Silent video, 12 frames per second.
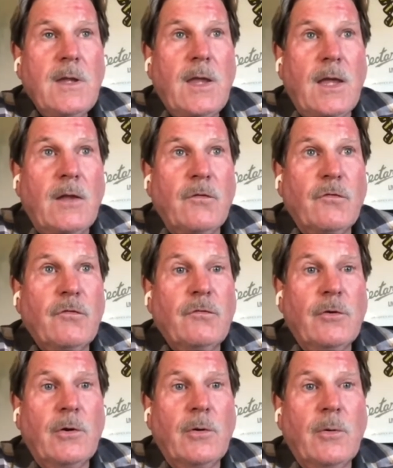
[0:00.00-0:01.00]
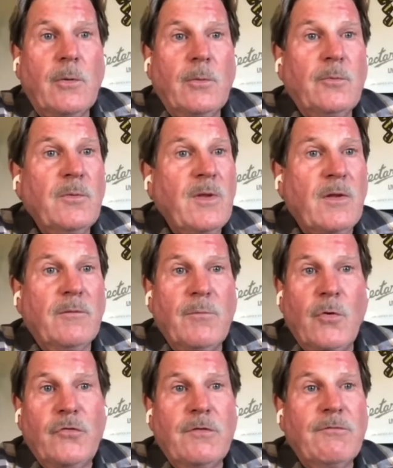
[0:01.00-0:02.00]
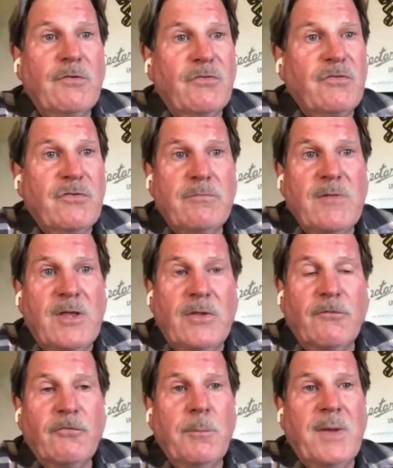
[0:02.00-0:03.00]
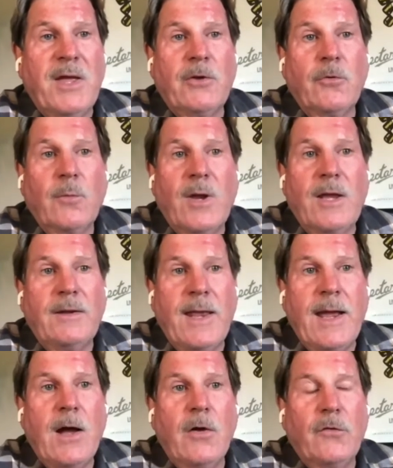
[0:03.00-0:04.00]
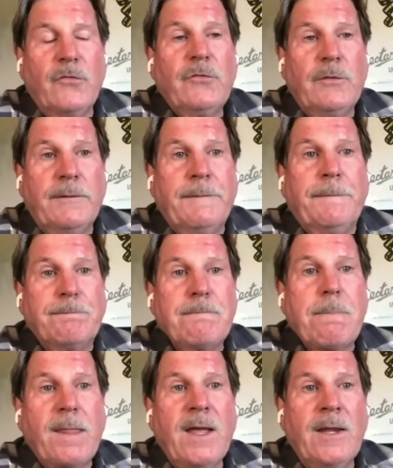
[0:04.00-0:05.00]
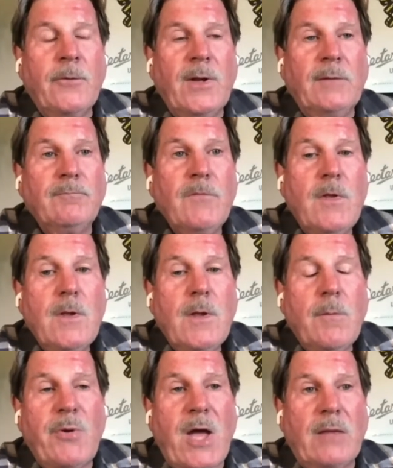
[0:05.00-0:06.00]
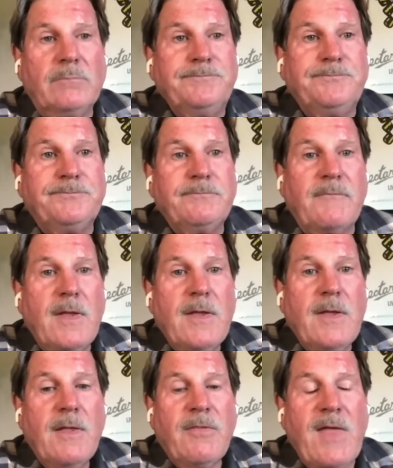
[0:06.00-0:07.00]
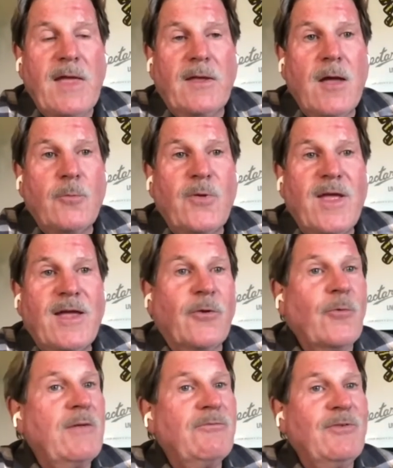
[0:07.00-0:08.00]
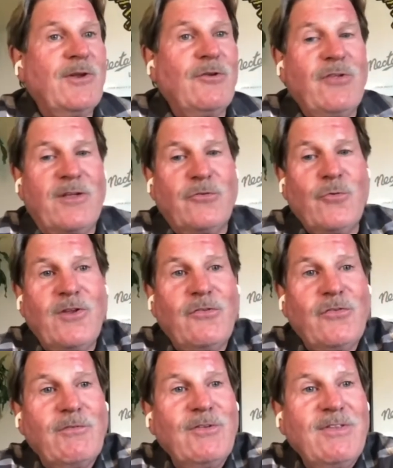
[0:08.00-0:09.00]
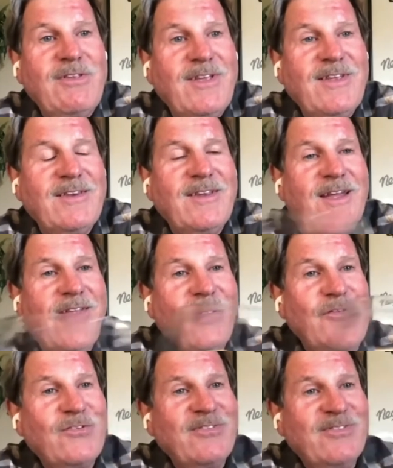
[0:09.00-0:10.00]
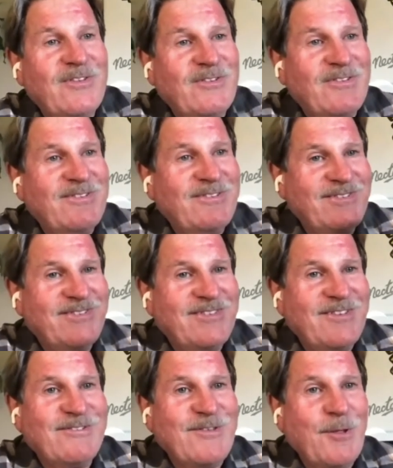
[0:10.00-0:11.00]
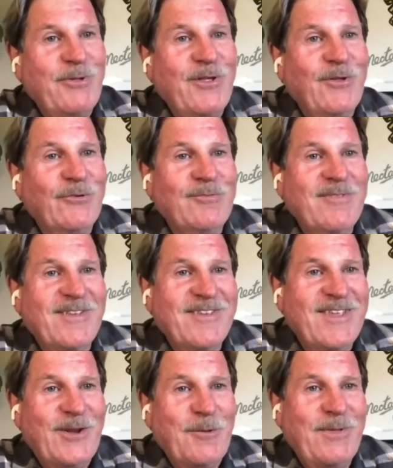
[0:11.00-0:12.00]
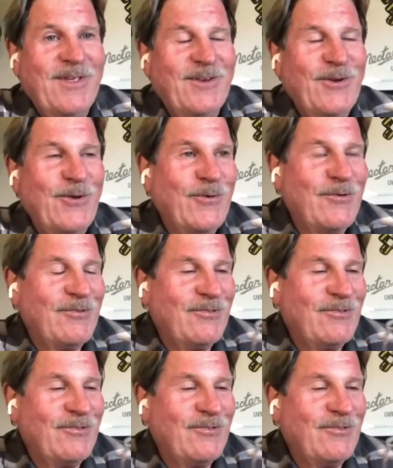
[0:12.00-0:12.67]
and so most of it's in the fermenter right now. So anyway, but thank God we had a great vintage like 2017, and this Double L, Pinot